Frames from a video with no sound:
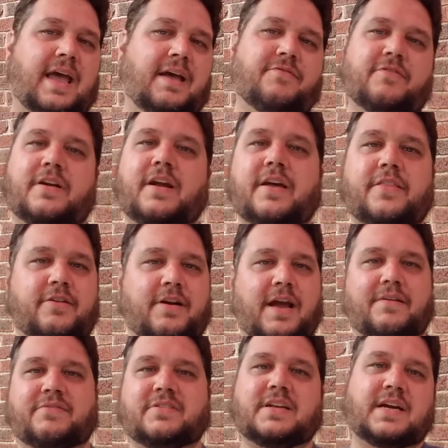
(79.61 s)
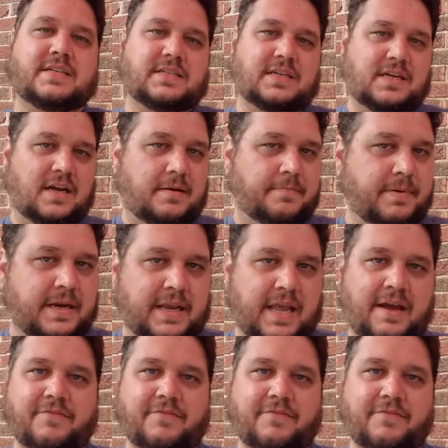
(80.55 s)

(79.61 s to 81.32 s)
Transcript: every other advertising company,